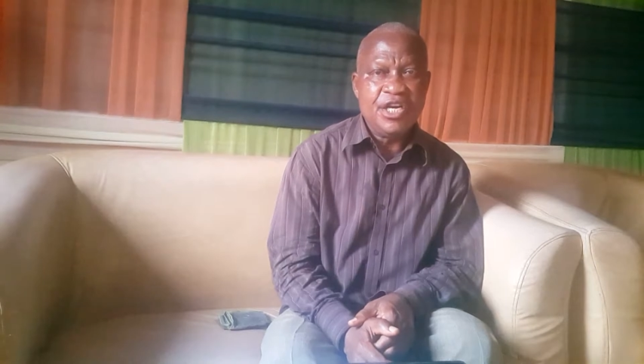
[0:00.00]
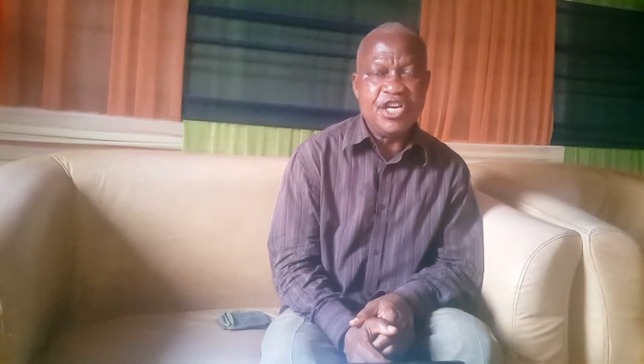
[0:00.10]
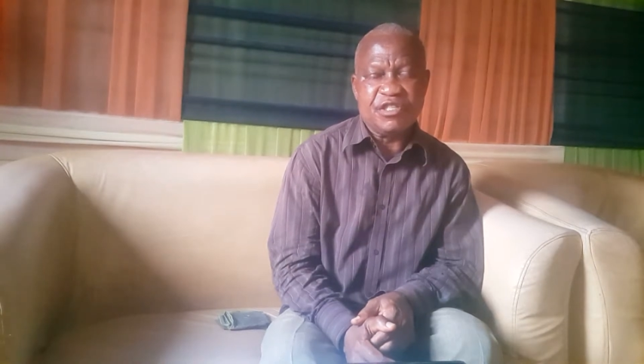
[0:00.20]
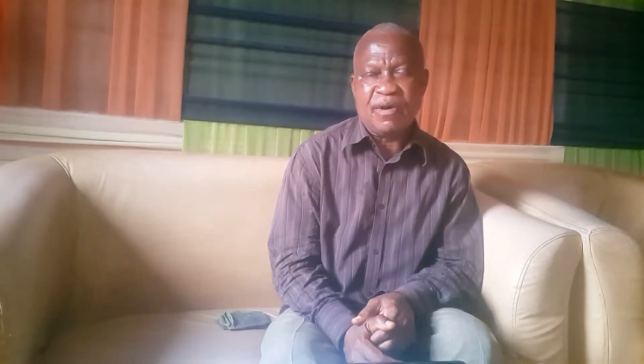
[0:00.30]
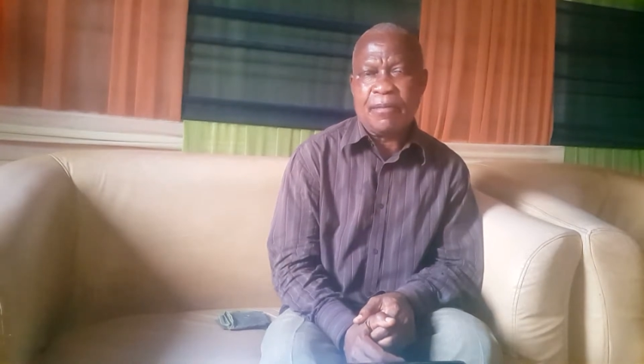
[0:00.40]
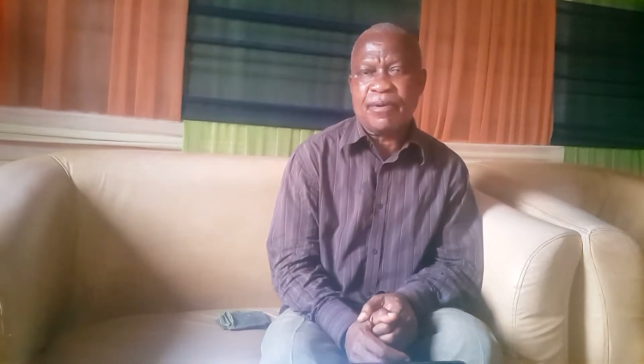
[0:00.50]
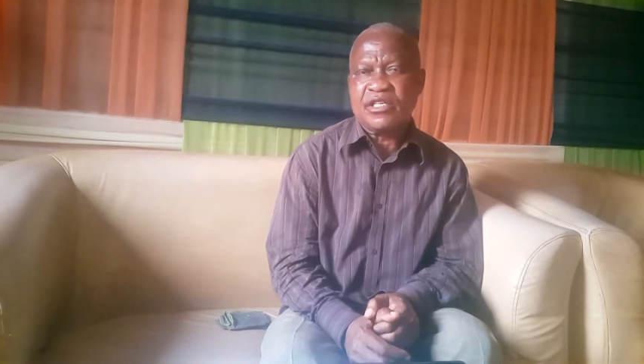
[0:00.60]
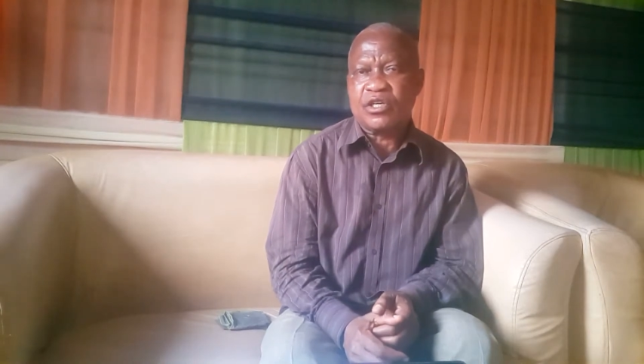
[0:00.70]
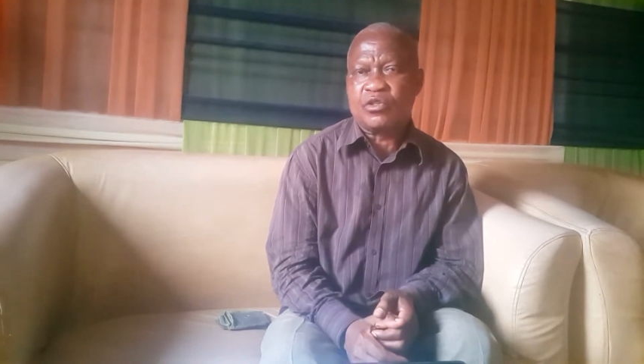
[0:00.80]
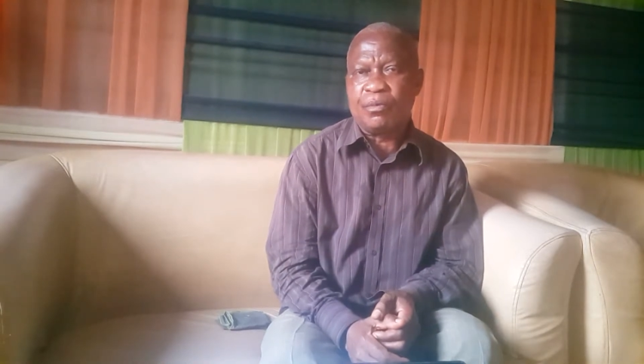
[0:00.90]
It's my
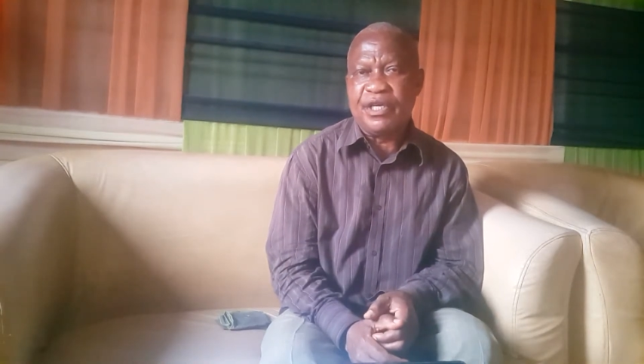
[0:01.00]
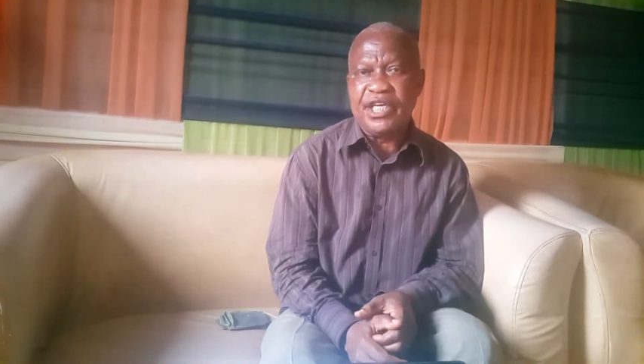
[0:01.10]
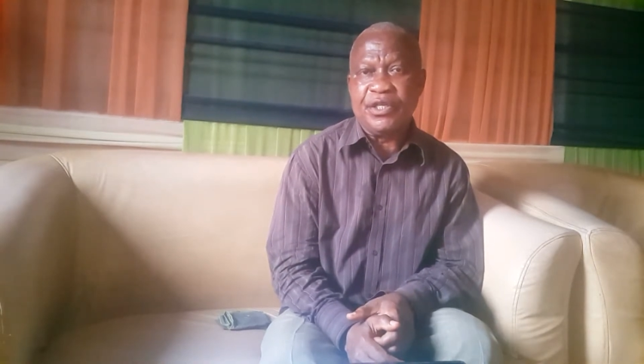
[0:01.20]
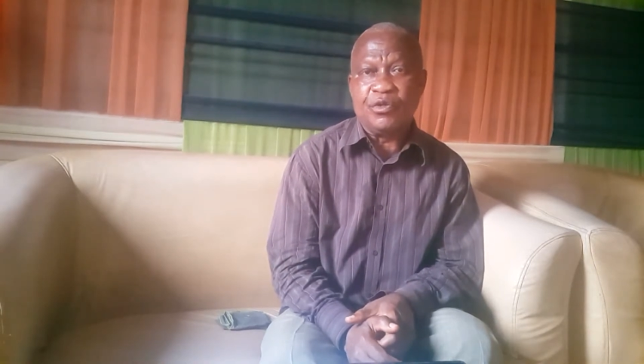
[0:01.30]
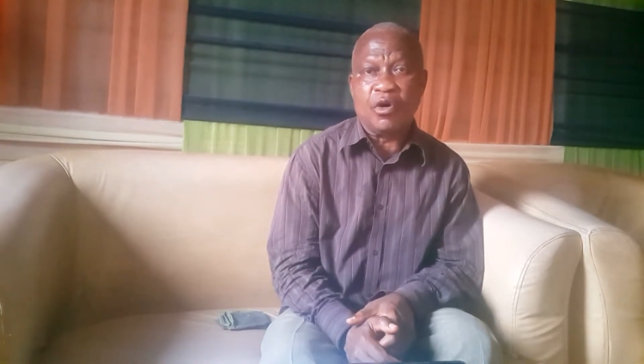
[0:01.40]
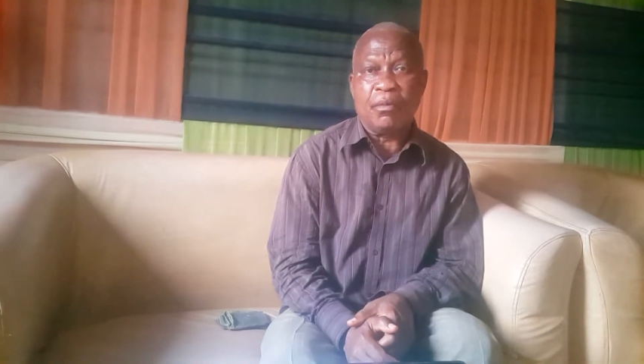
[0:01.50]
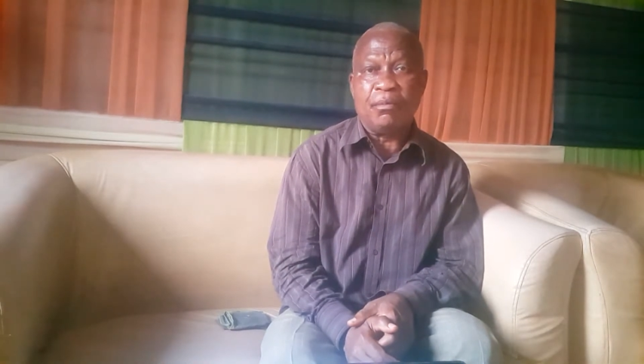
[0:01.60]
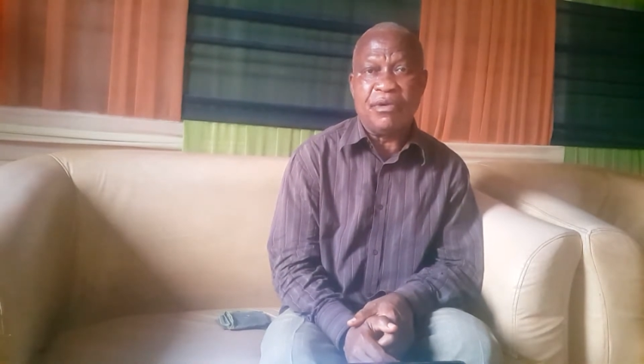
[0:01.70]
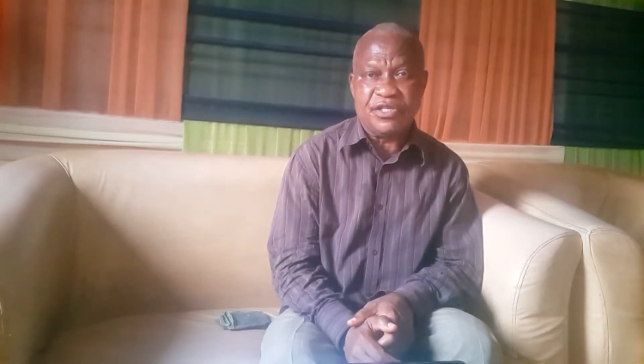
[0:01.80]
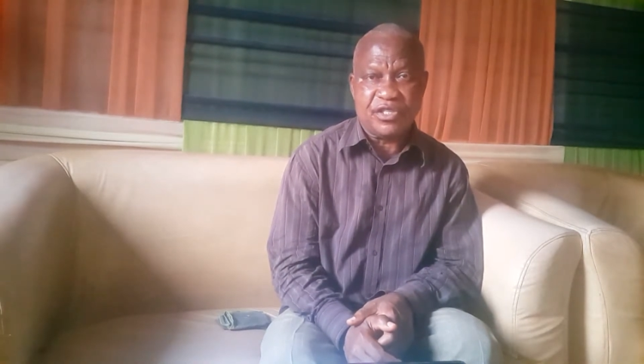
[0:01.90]
pleasure to be in your
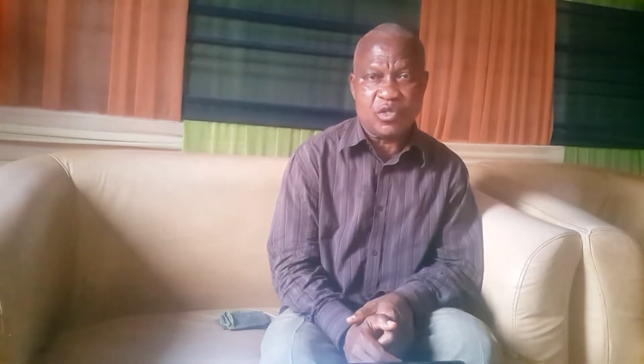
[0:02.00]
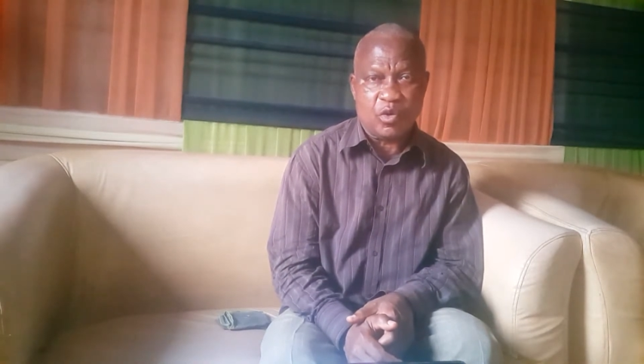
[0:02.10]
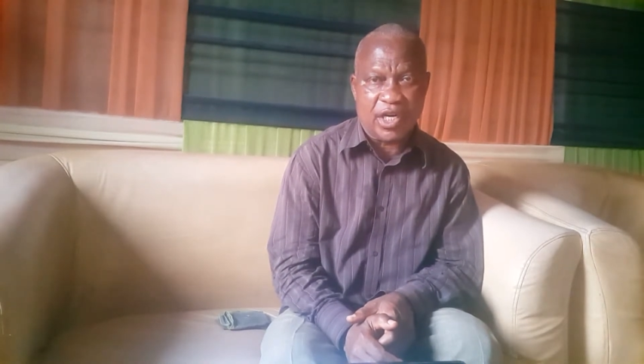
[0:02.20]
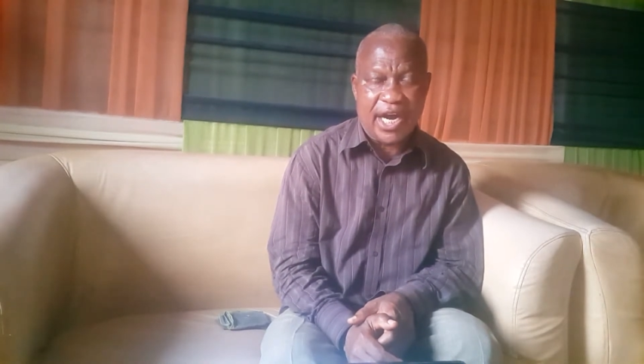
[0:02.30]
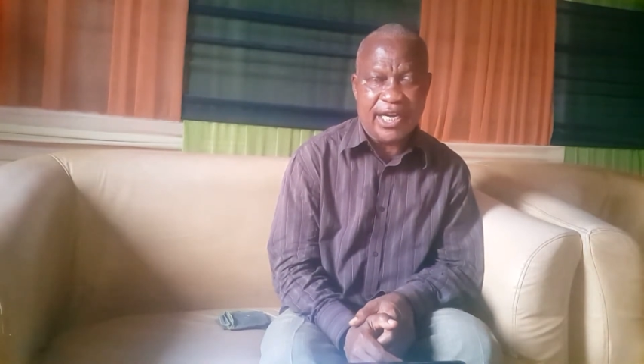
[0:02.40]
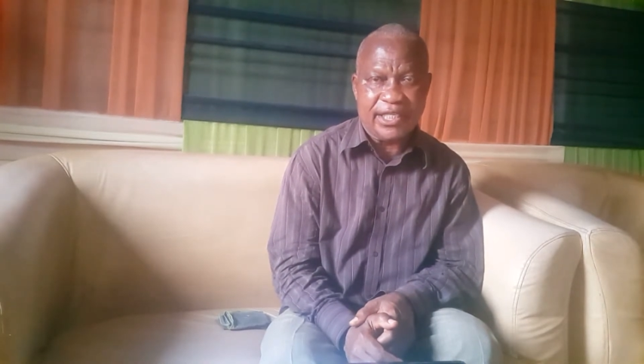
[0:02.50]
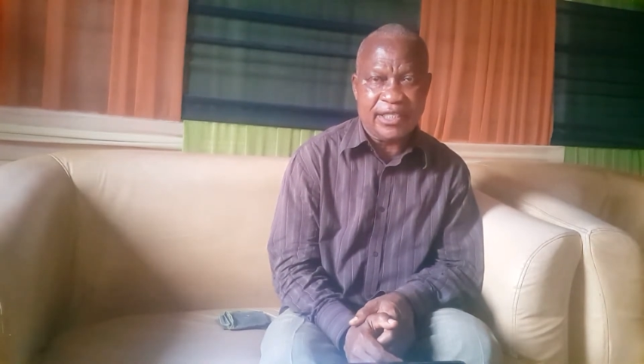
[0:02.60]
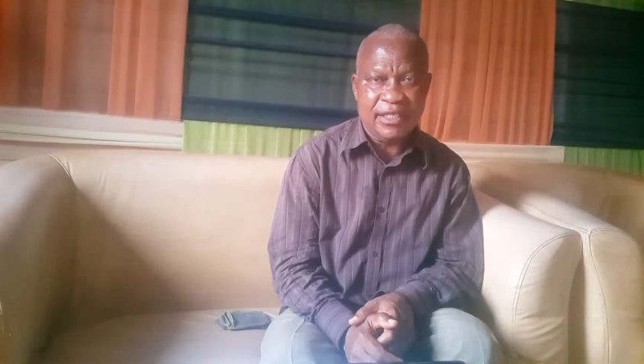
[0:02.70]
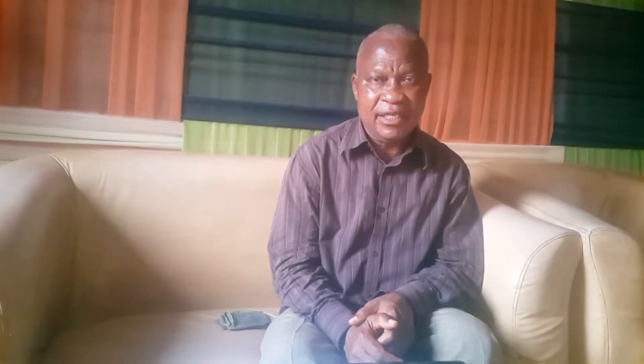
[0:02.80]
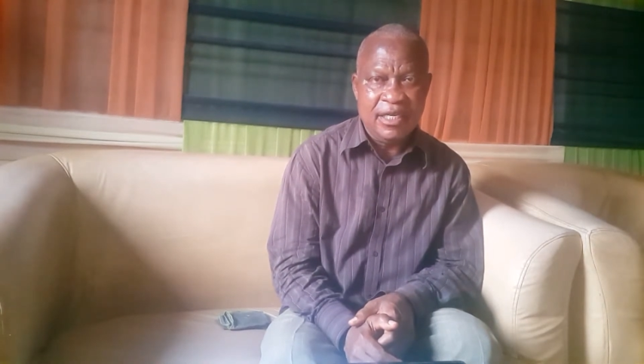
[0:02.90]
midst tonight.